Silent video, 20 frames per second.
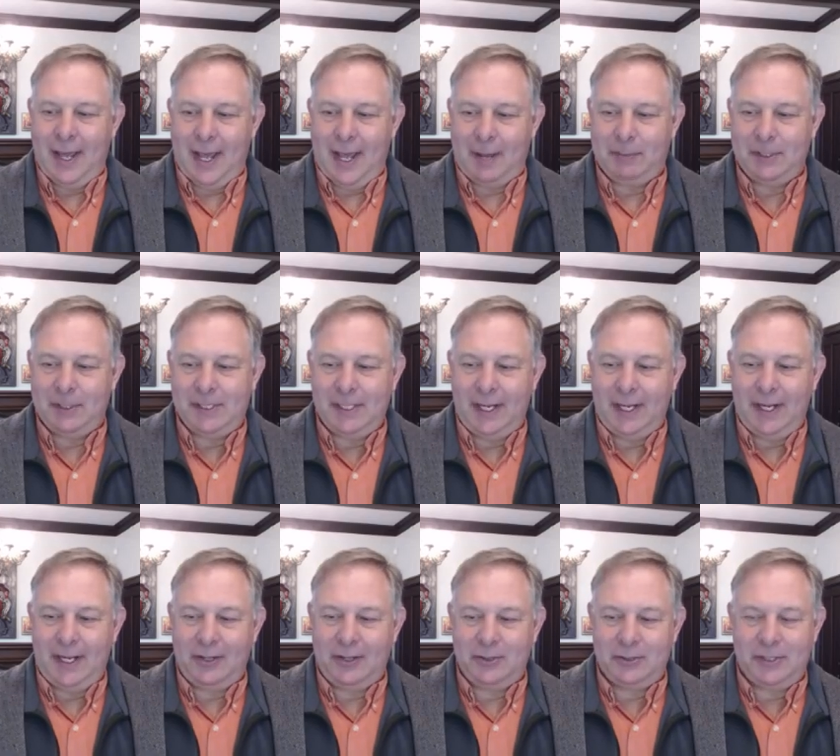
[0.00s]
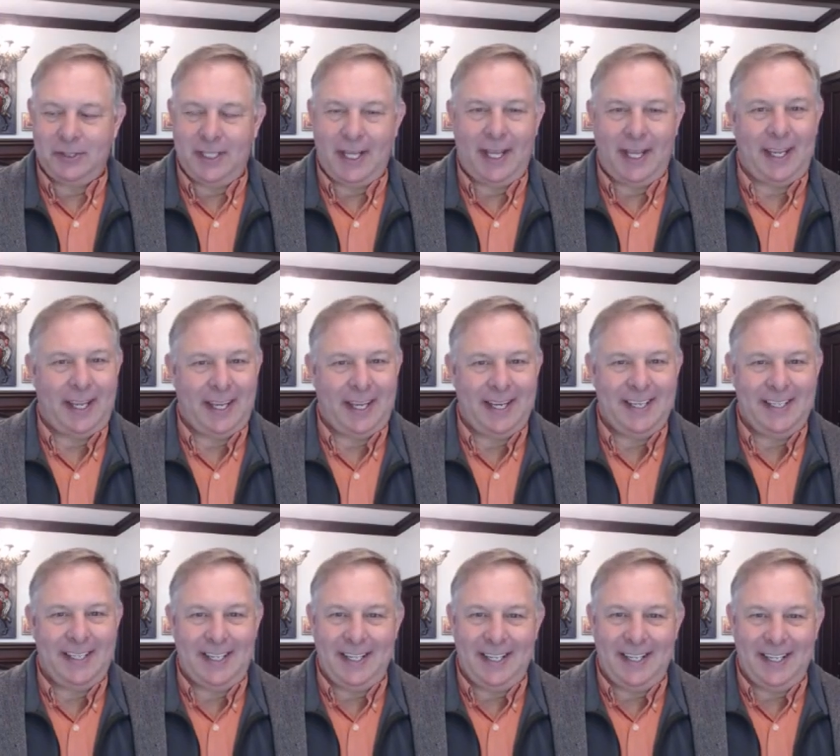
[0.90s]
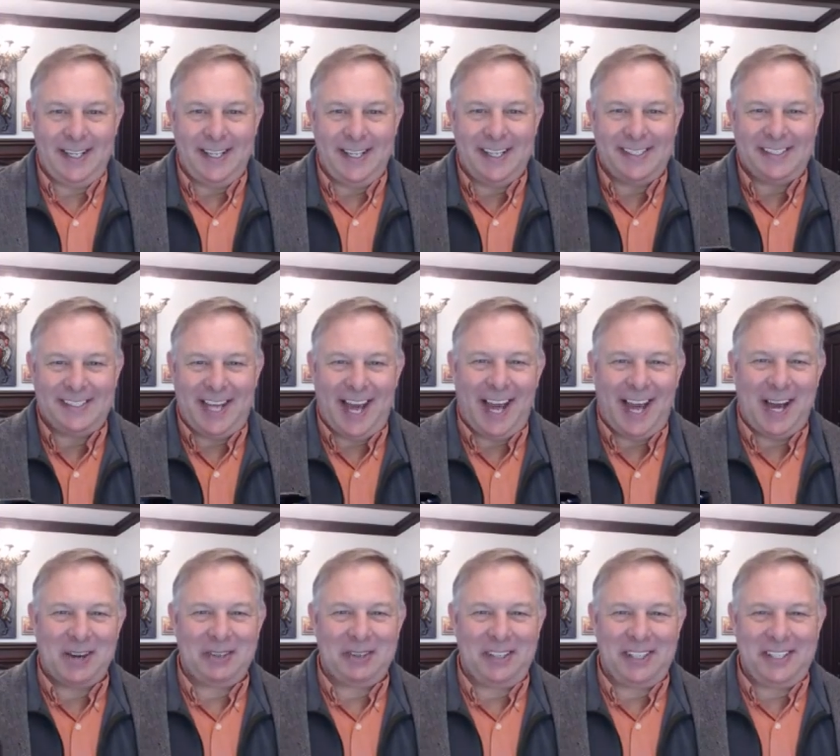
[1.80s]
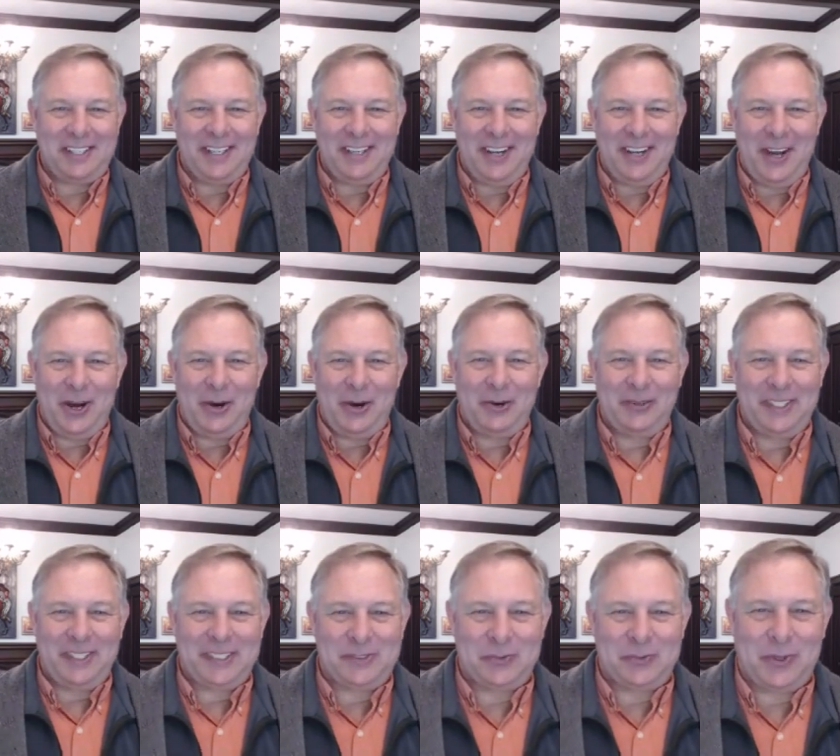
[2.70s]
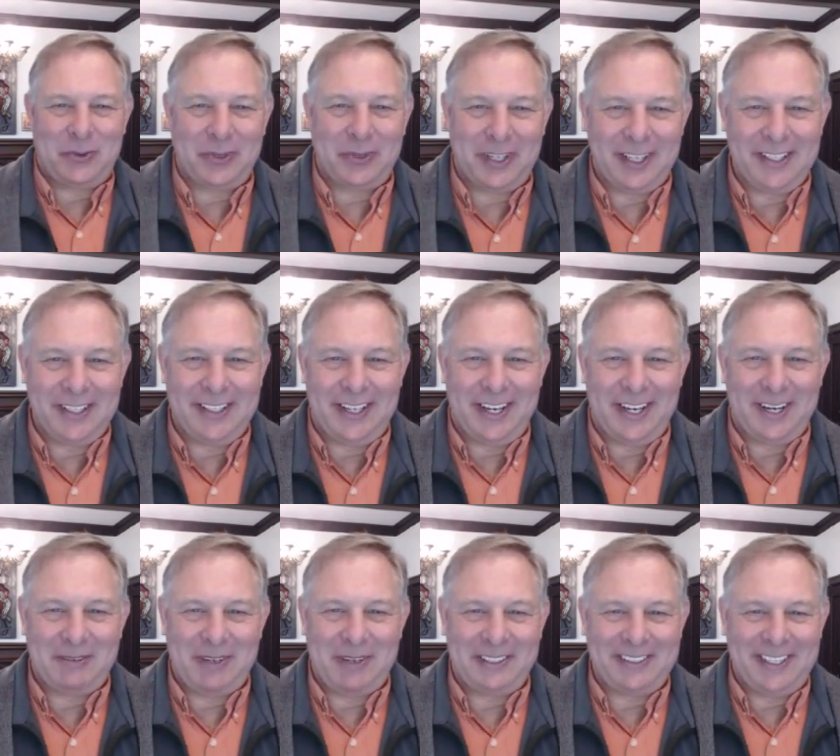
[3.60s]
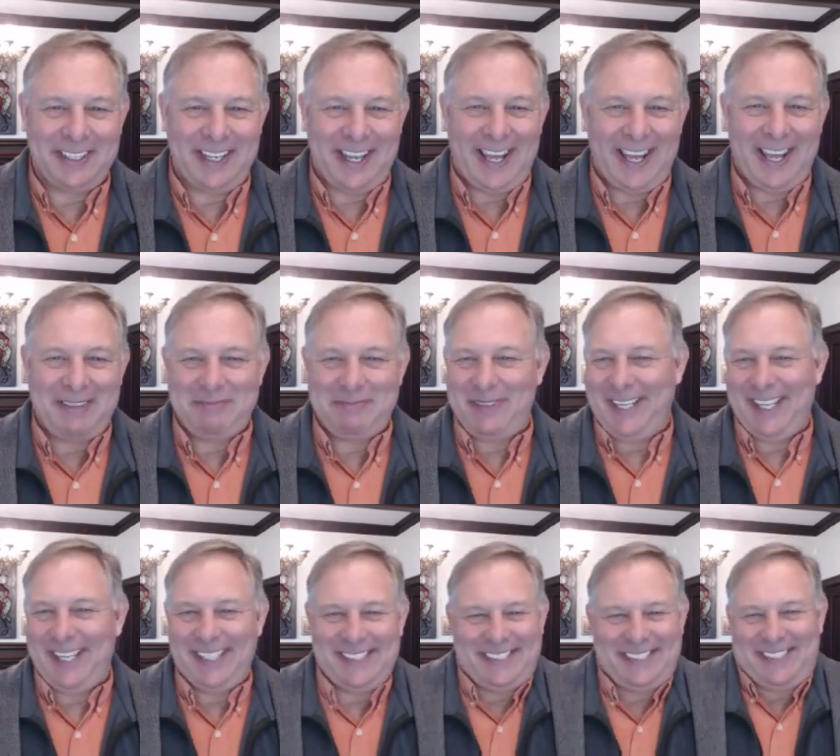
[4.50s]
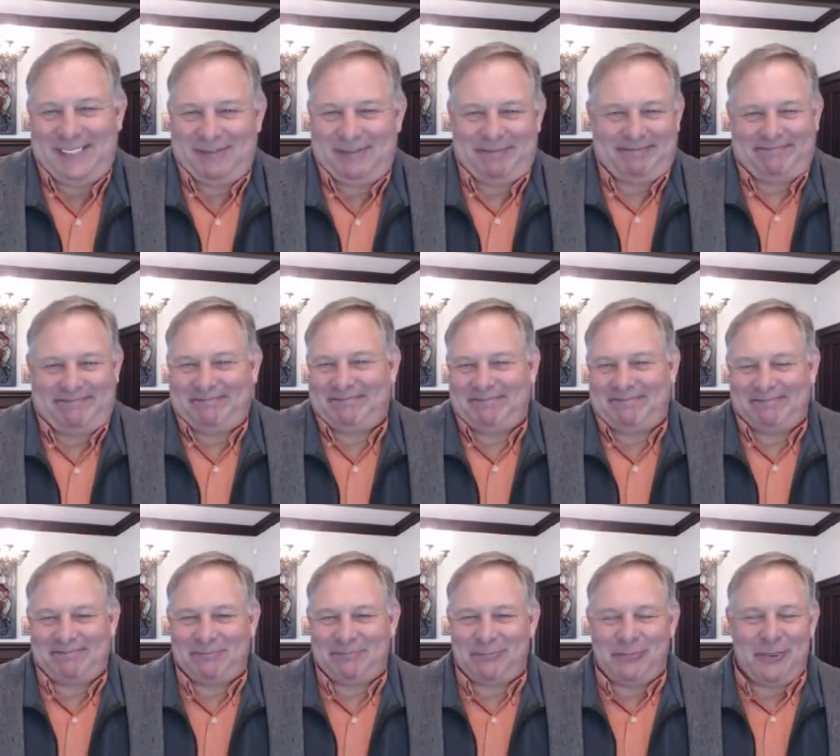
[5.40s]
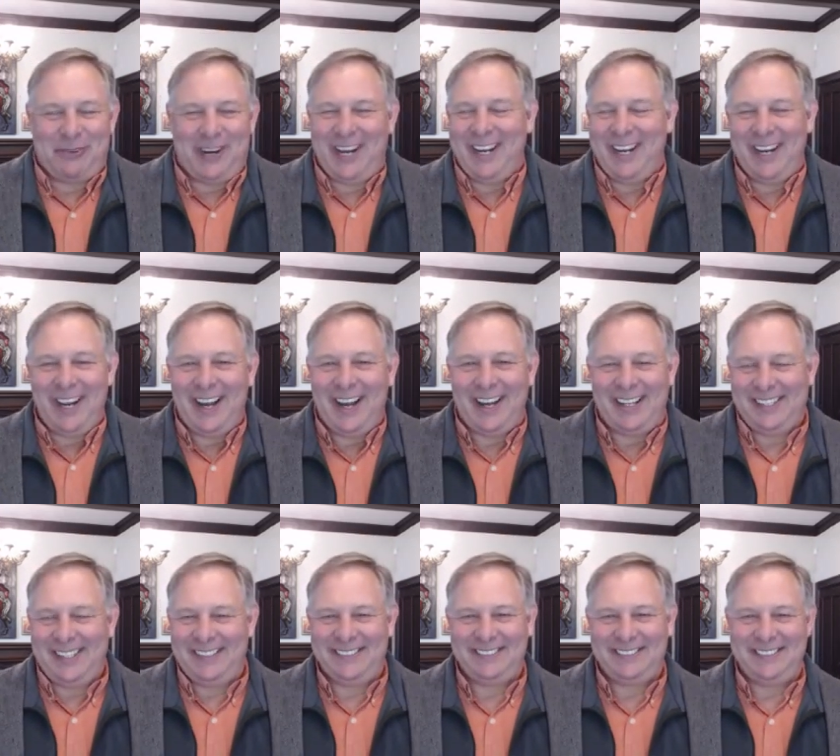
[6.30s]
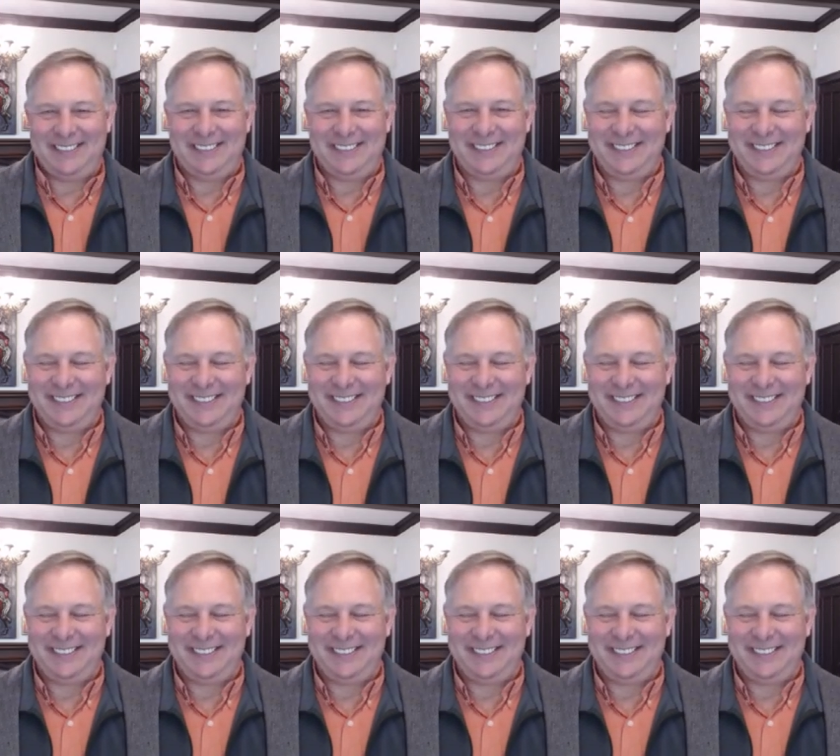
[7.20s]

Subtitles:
Happy St. Andrew's Day. Indeed it is. How did you know? It's what we're going to talk about today because why not?